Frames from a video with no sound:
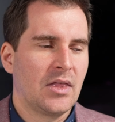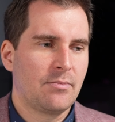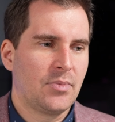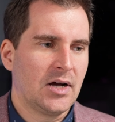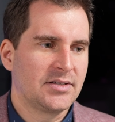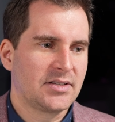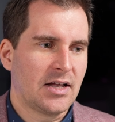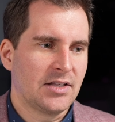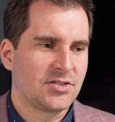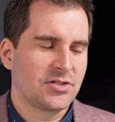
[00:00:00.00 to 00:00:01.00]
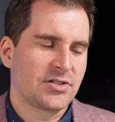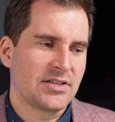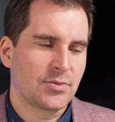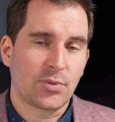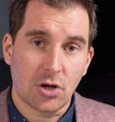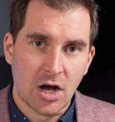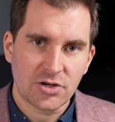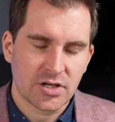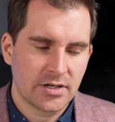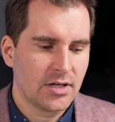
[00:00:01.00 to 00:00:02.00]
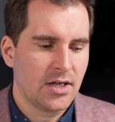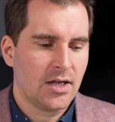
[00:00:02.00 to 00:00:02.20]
But it's just as a precaution